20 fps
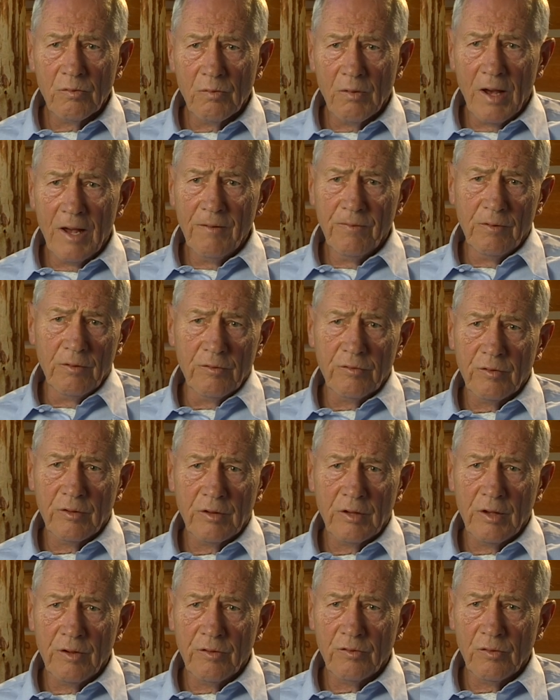rifles that
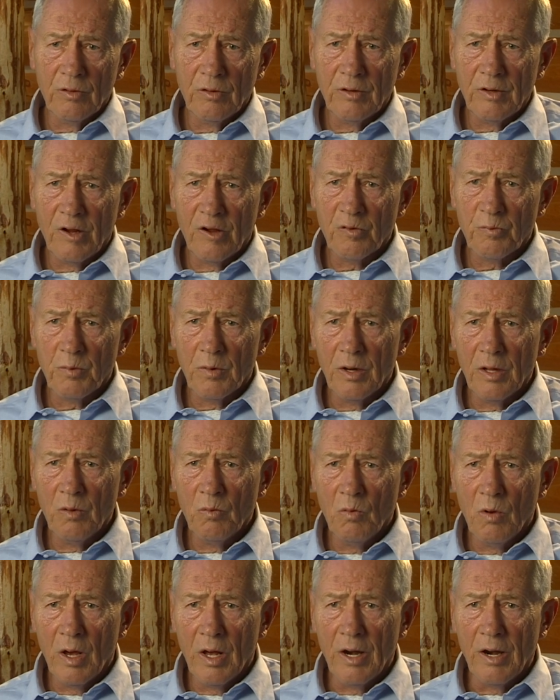they so desperately
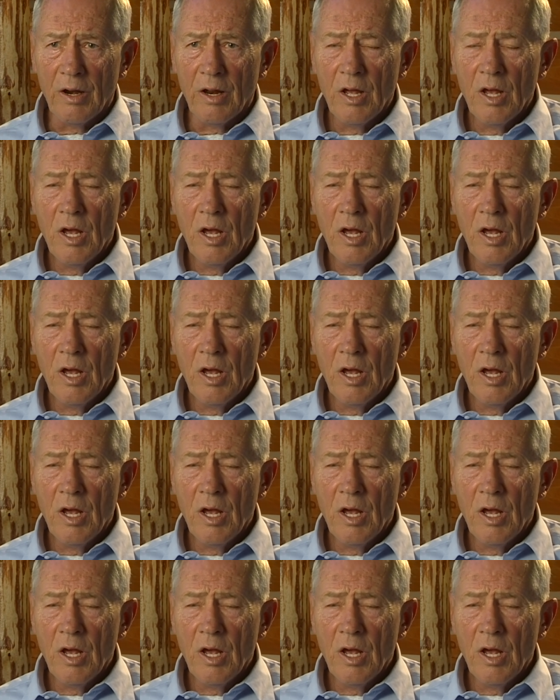wanted.